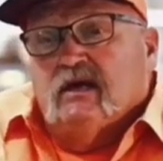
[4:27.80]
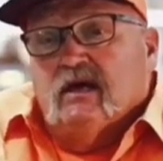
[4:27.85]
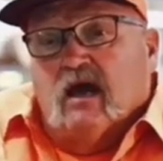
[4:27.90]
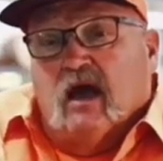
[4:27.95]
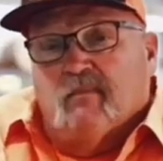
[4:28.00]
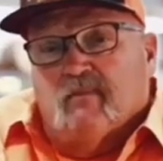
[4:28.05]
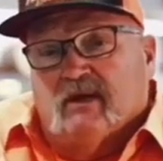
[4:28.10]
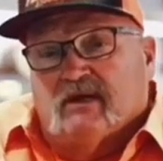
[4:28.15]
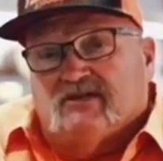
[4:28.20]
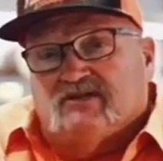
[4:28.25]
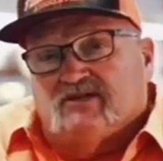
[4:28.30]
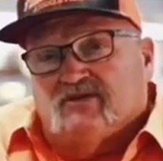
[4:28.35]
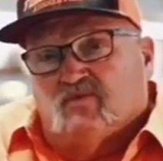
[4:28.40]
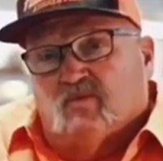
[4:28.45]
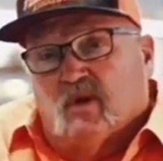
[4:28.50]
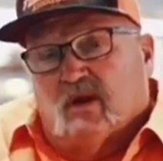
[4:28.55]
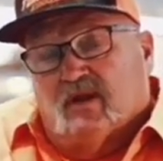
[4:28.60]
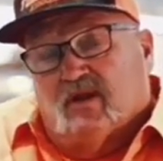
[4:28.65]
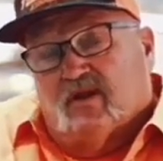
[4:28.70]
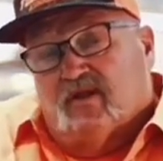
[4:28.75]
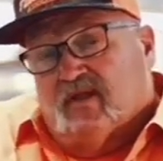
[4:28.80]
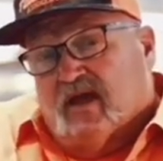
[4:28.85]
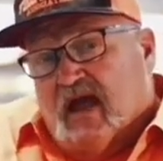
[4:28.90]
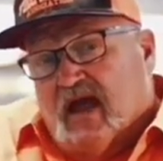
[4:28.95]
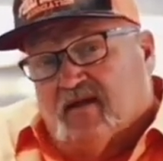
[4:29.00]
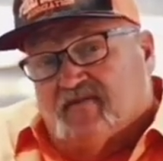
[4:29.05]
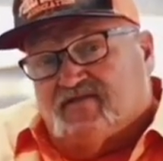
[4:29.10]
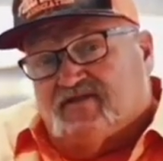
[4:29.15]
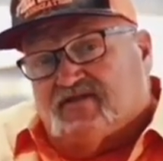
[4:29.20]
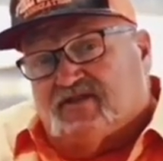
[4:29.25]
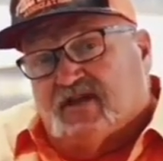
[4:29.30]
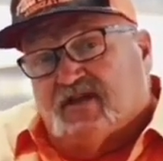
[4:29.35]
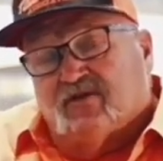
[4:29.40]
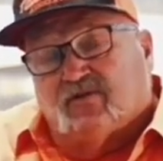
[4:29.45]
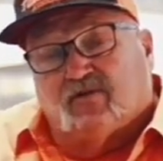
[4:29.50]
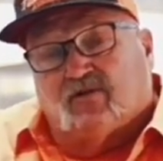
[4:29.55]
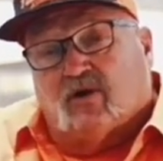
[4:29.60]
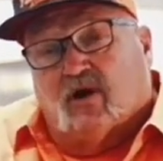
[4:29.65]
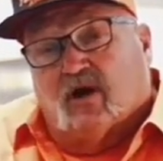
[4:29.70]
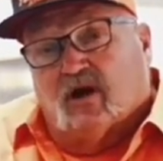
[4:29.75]
I mentioned whether they have
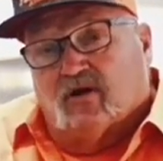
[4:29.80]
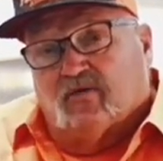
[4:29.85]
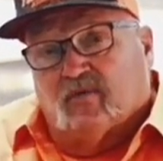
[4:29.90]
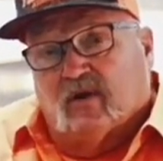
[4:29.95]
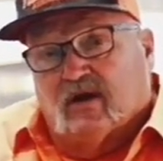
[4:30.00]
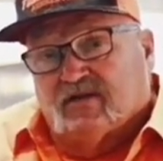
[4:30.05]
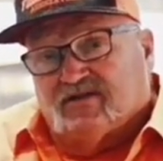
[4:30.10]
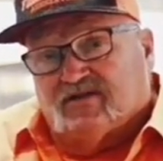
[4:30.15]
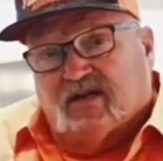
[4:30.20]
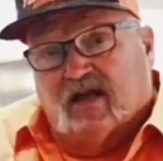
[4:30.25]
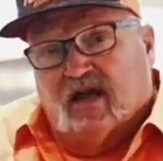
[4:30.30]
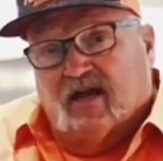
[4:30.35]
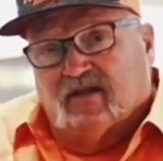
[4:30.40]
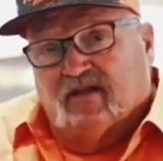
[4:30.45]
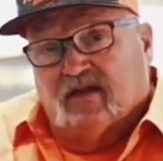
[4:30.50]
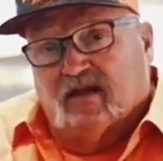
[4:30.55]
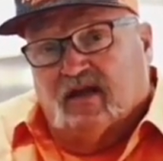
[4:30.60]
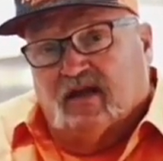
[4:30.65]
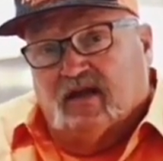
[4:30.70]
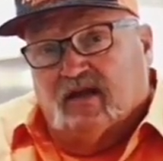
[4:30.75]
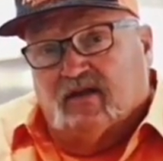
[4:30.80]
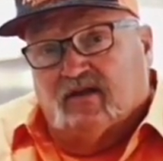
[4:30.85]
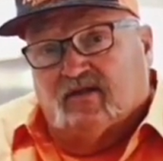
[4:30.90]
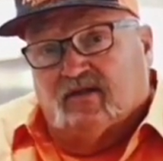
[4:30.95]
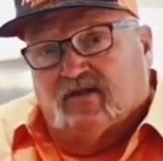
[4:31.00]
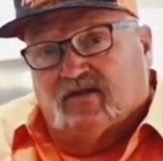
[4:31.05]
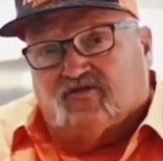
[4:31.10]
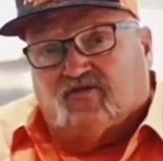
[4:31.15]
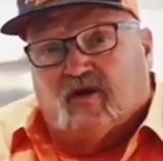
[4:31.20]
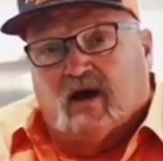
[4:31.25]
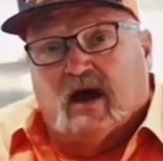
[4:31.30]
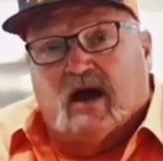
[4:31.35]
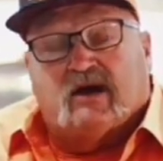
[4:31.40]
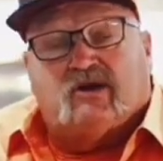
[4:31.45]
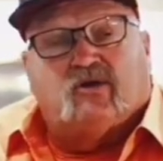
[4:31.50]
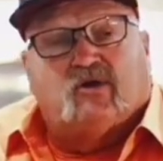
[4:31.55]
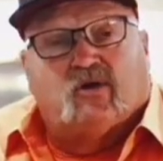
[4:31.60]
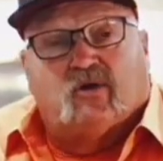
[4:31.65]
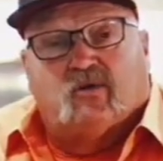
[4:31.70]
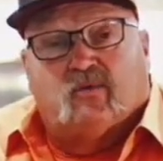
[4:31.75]
steel guardrails down the track
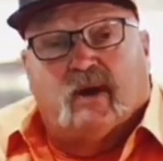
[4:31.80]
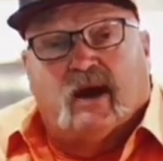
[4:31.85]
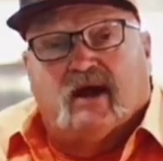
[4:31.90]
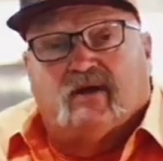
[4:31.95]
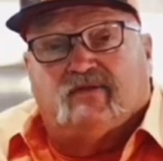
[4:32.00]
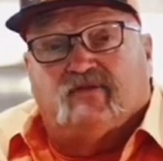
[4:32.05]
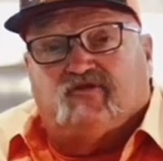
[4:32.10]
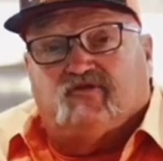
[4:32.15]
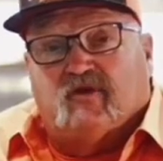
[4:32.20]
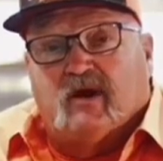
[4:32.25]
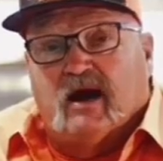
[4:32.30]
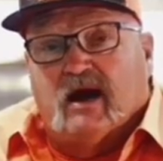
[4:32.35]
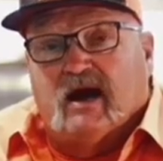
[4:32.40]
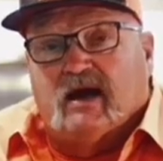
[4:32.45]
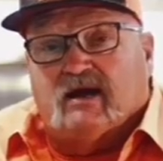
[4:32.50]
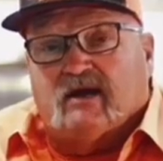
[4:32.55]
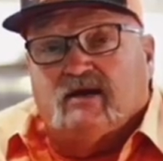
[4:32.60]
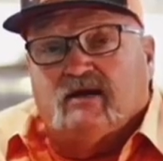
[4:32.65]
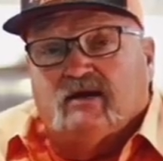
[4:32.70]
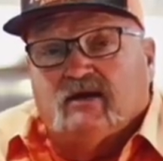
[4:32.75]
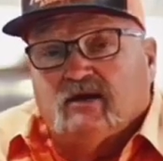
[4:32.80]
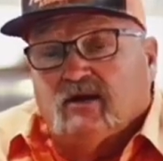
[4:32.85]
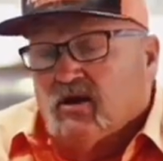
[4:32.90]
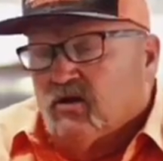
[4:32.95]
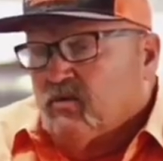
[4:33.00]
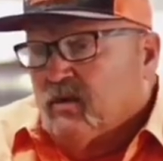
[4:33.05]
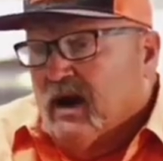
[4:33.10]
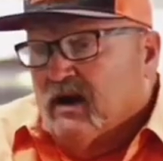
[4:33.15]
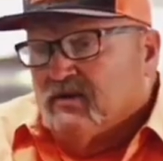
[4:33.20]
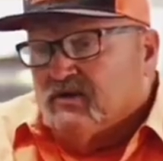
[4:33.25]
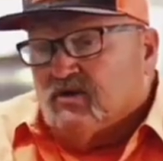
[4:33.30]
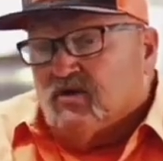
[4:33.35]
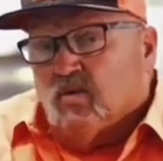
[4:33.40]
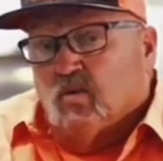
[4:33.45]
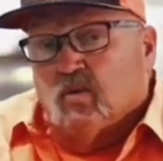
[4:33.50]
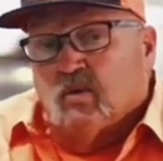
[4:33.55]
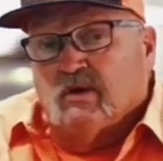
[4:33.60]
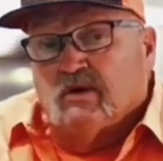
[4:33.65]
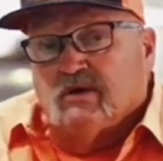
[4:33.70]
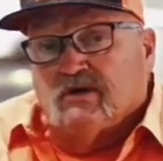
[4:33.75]
or around the track, around the
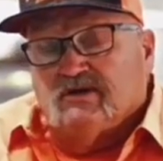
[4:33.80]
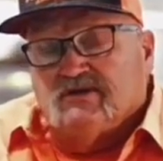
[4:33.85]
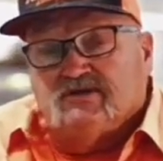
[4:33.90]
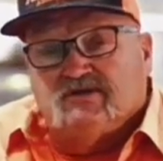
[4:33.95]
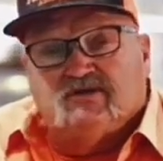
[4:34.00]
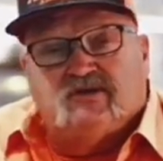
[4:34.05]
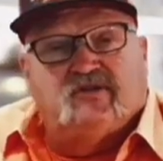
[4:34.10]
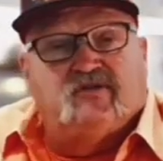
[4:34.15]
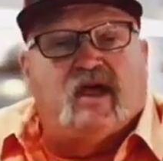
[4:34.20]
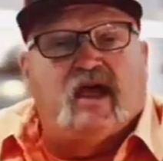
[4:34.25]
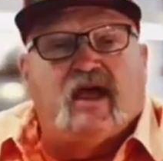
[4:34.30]
corners. Do they